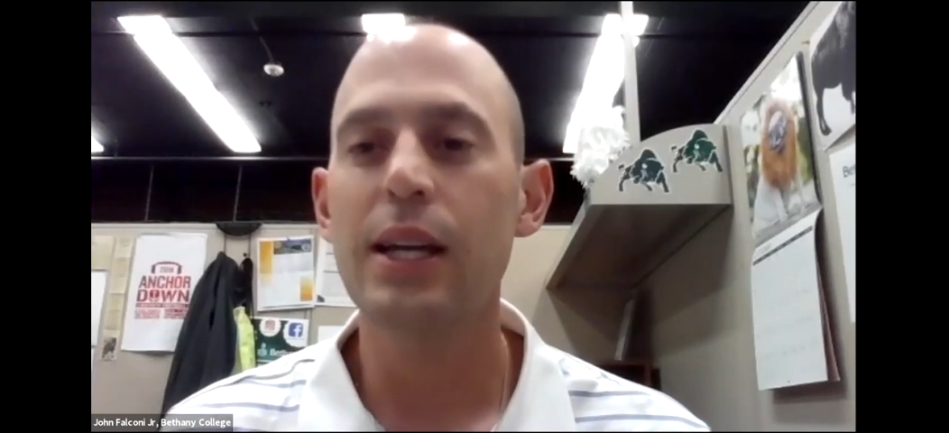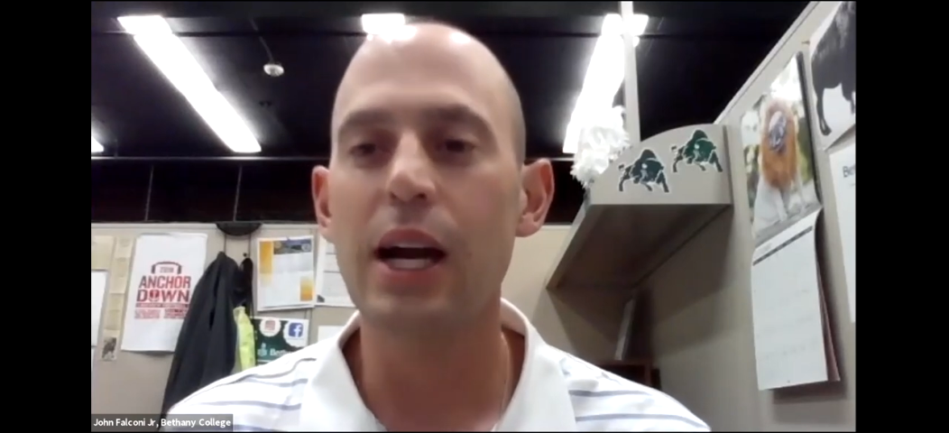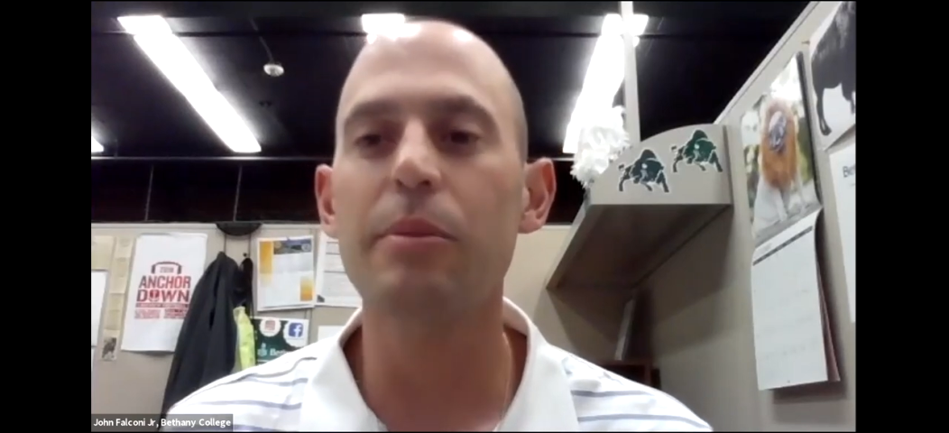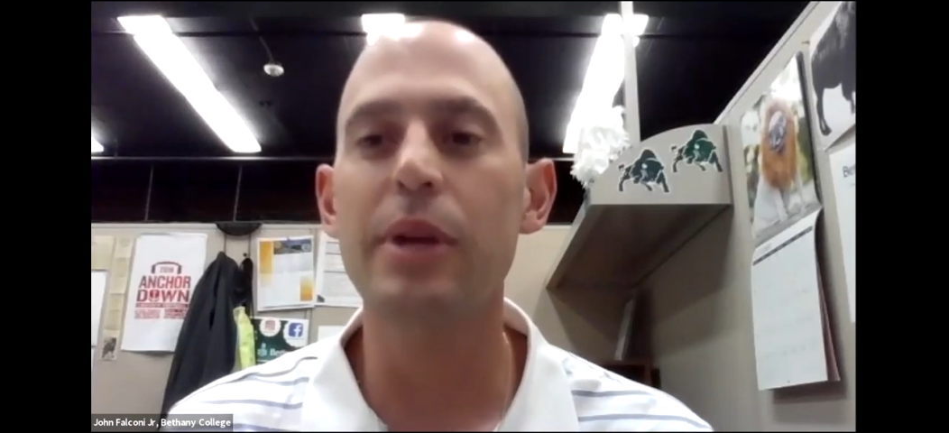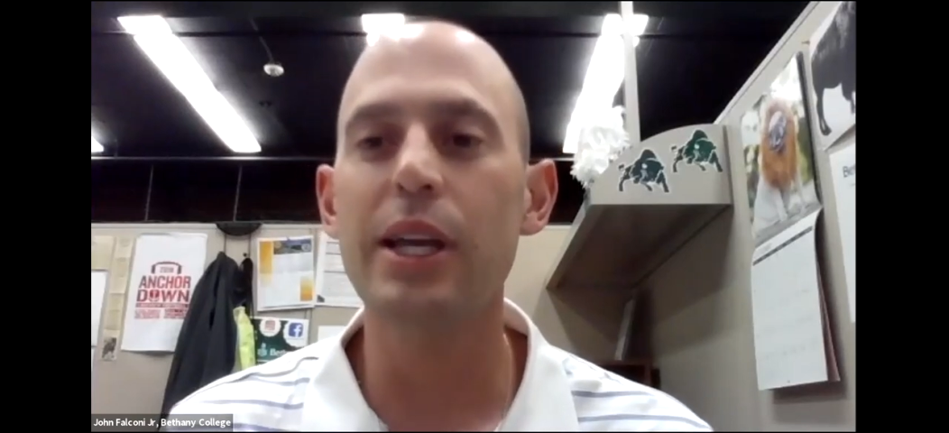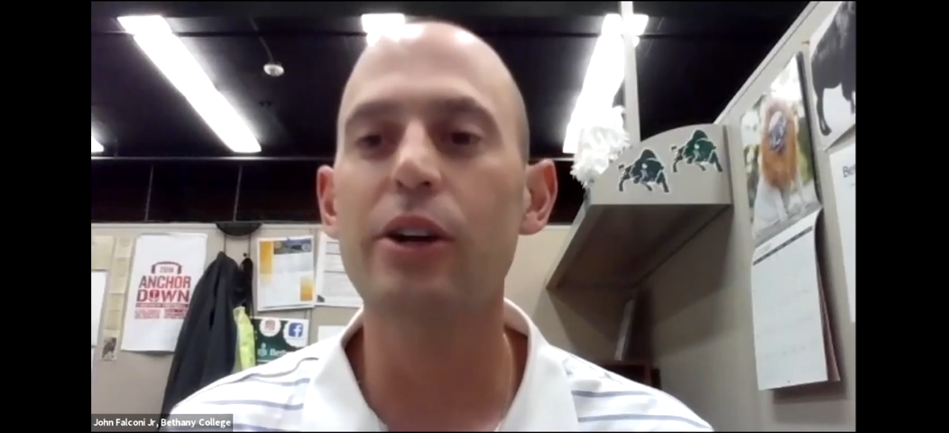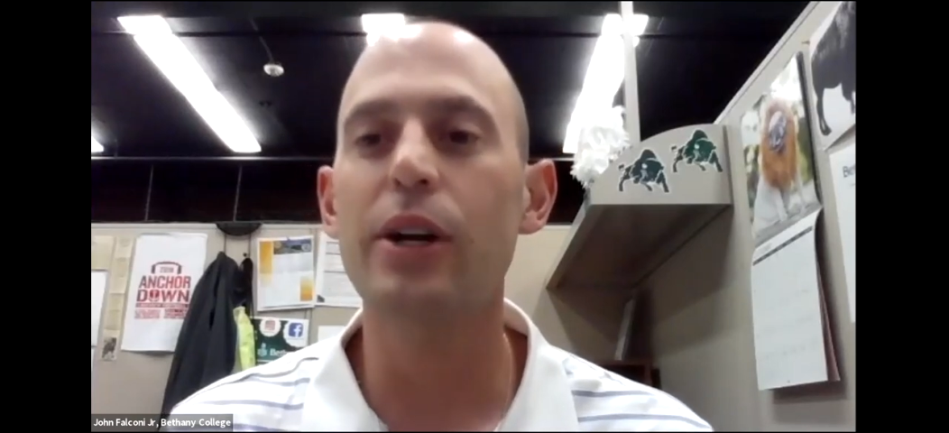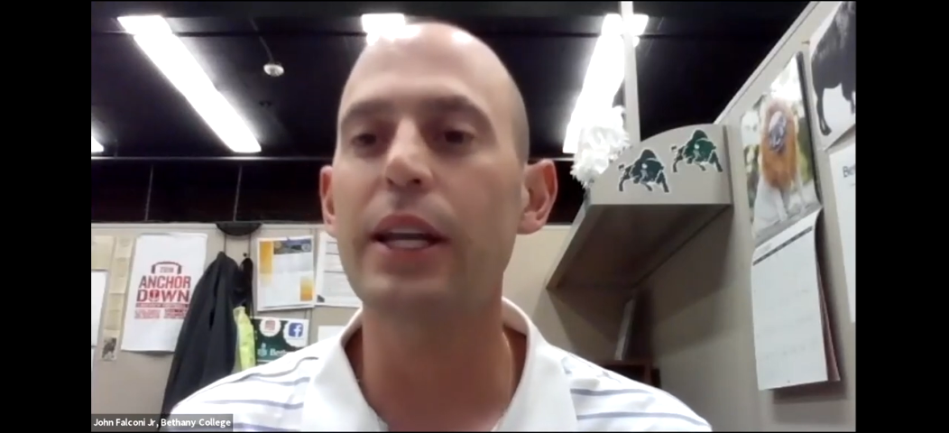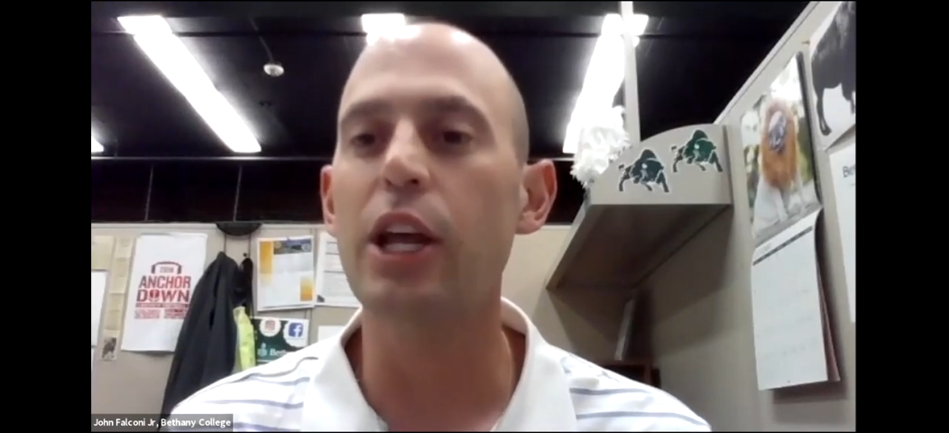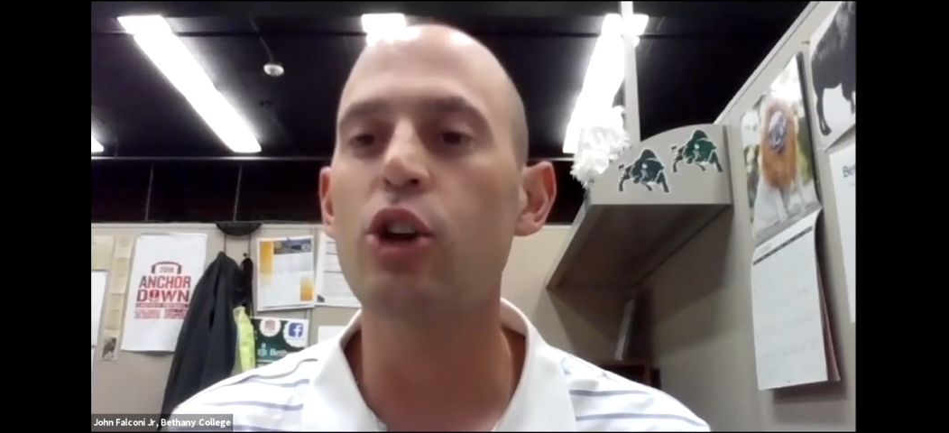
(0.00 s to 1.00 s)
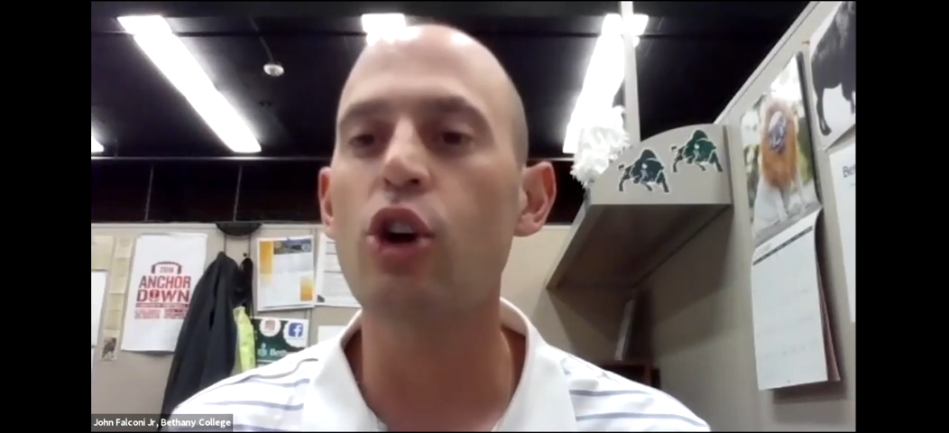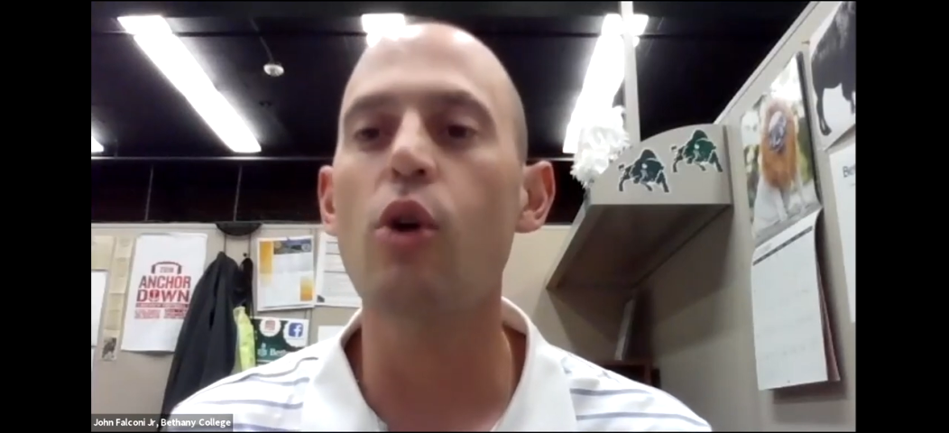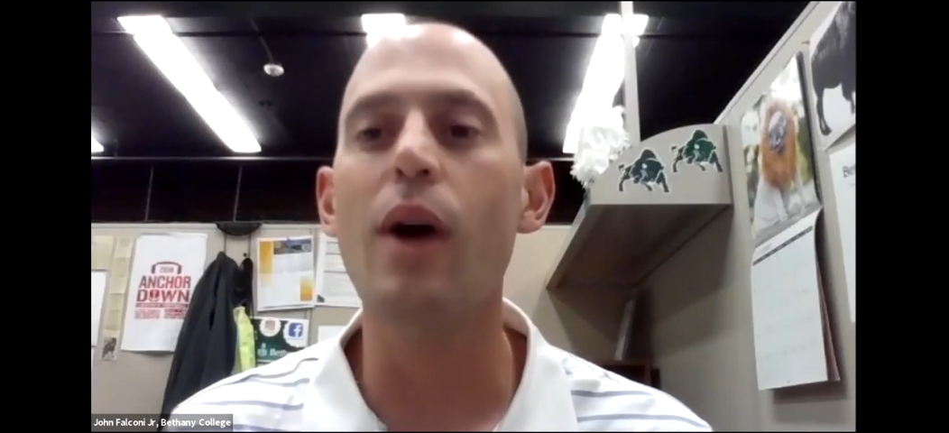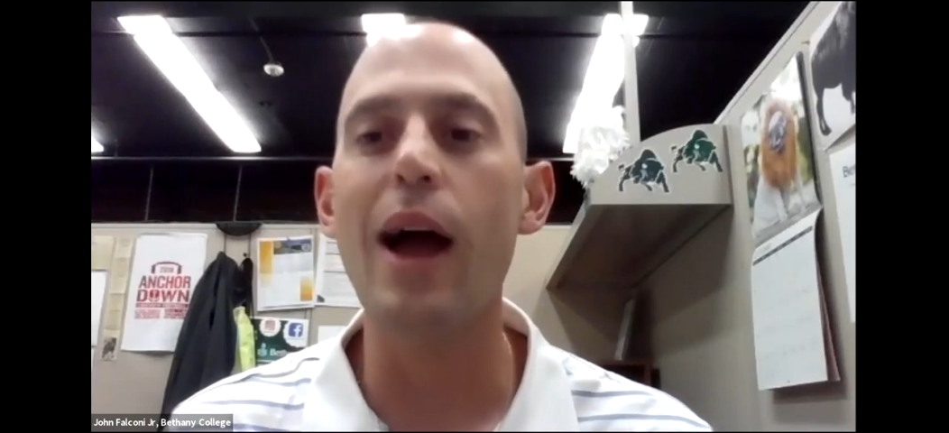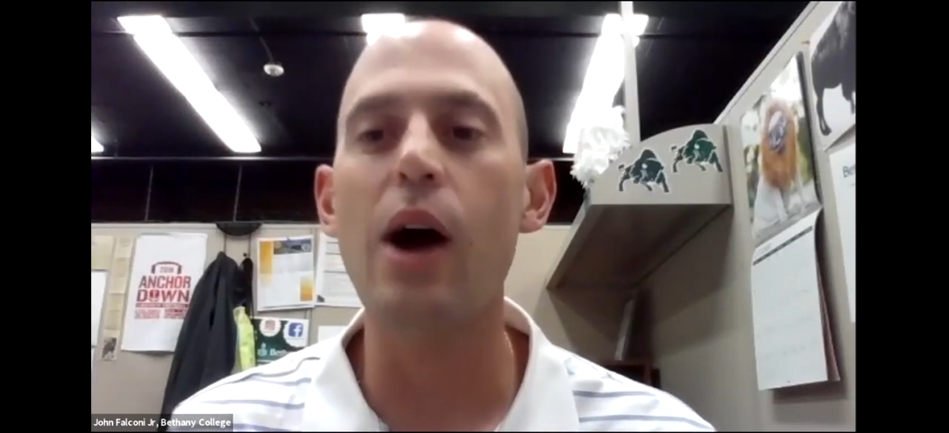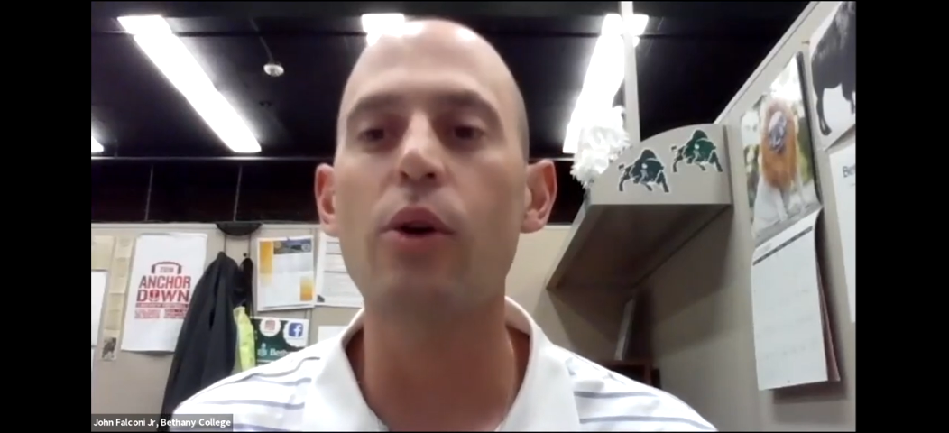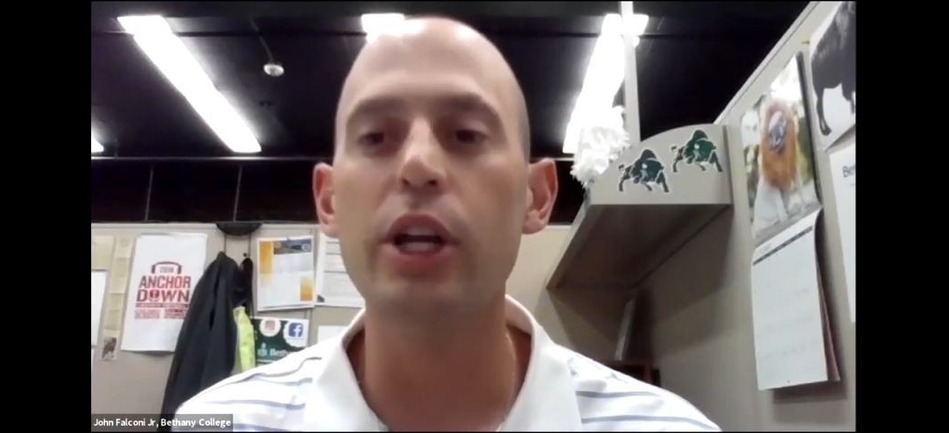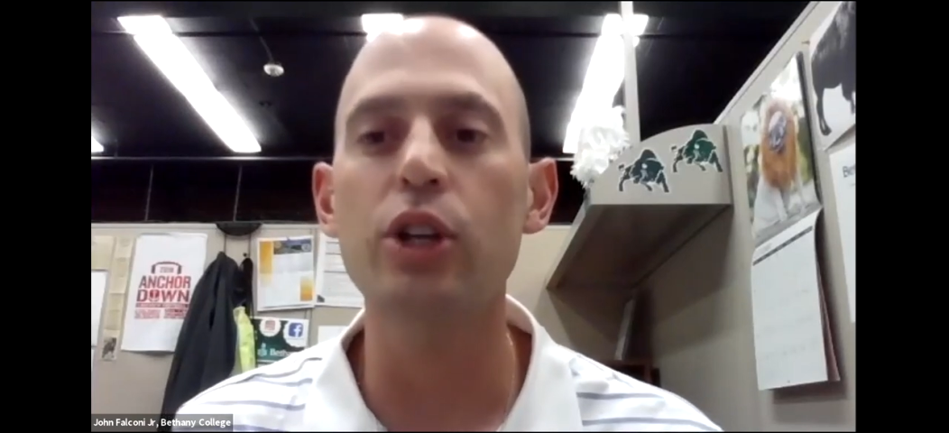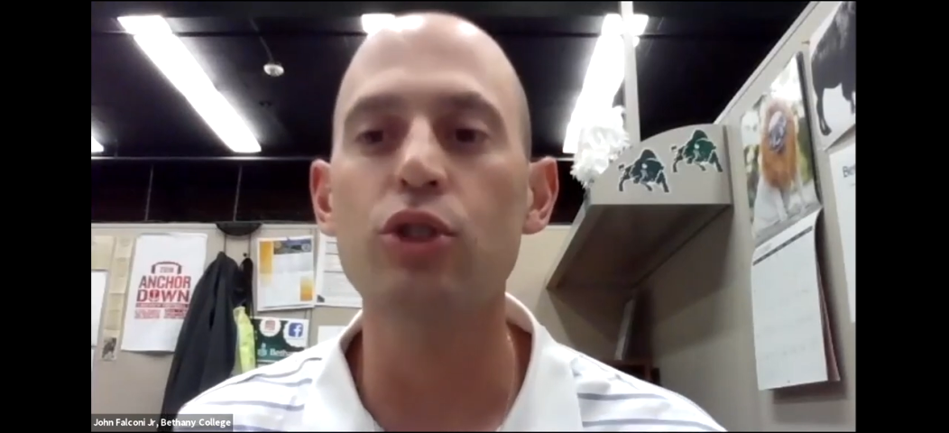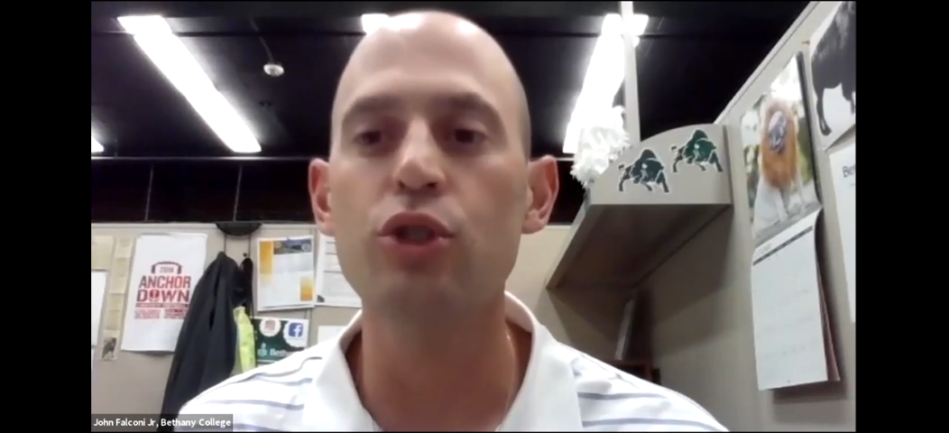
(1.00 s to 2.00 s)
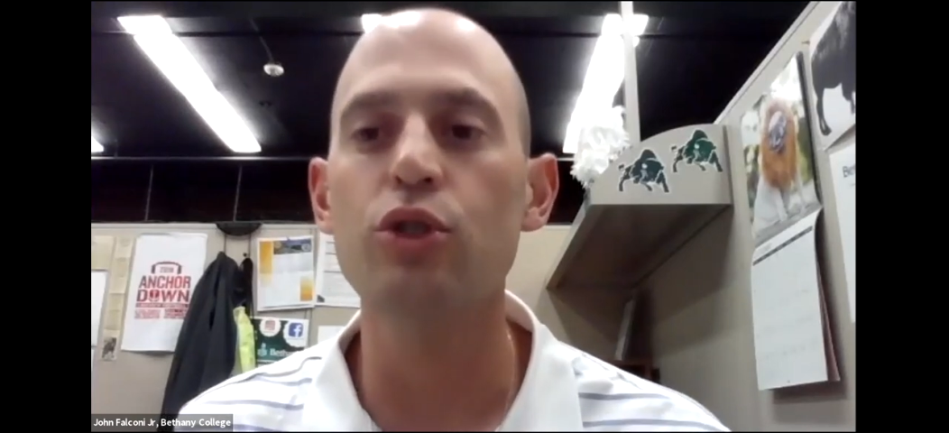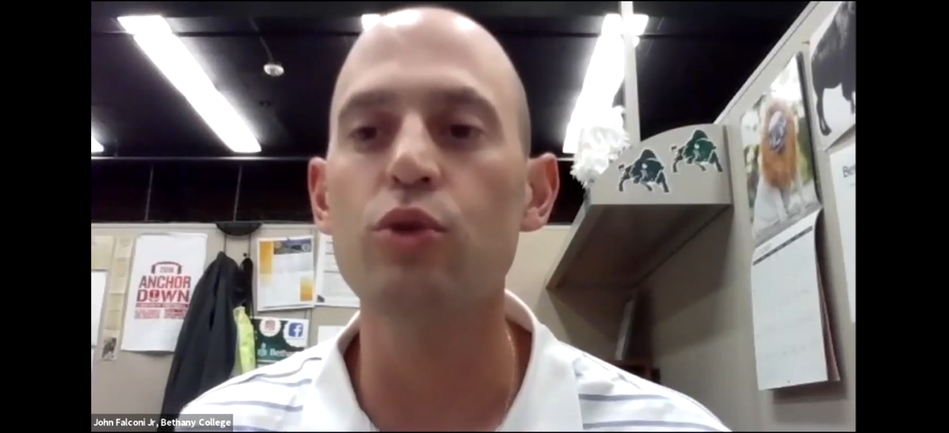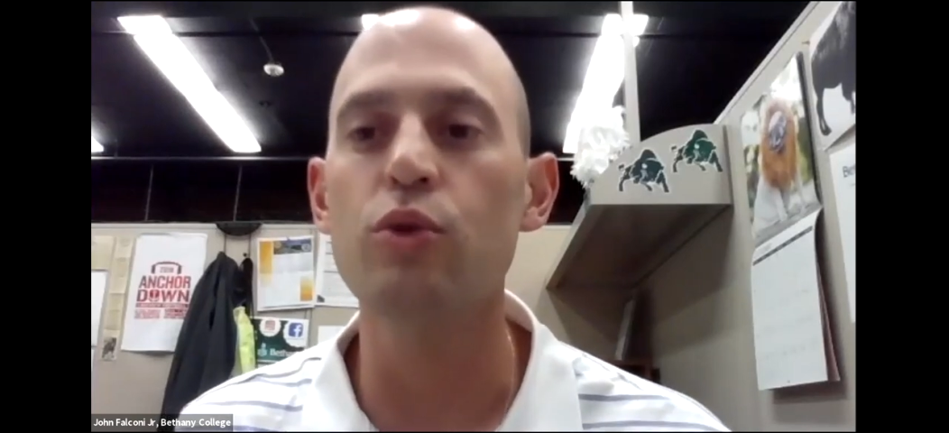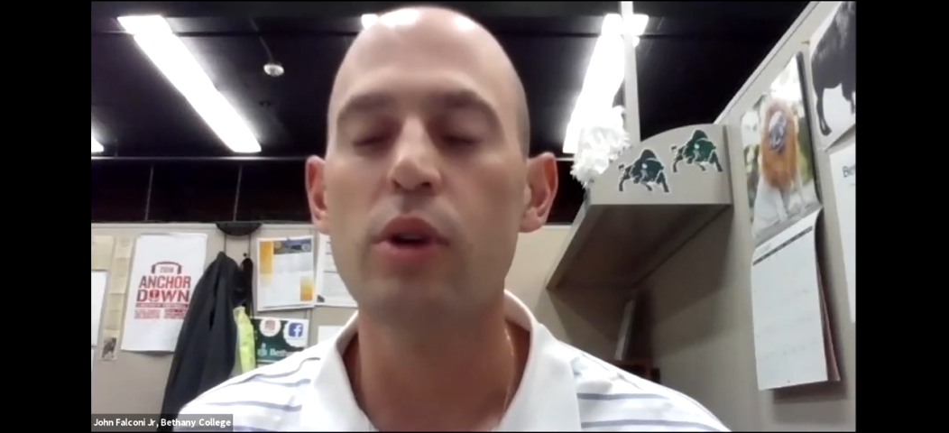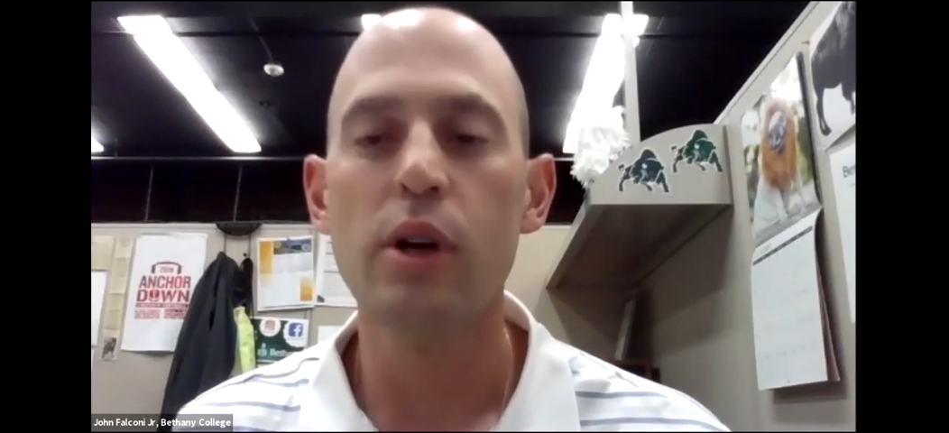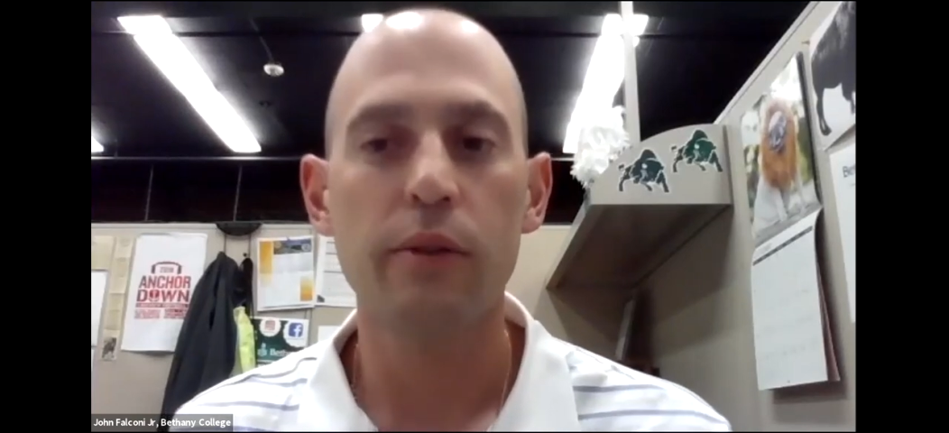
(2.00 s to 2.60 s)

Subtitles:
come here and they go out into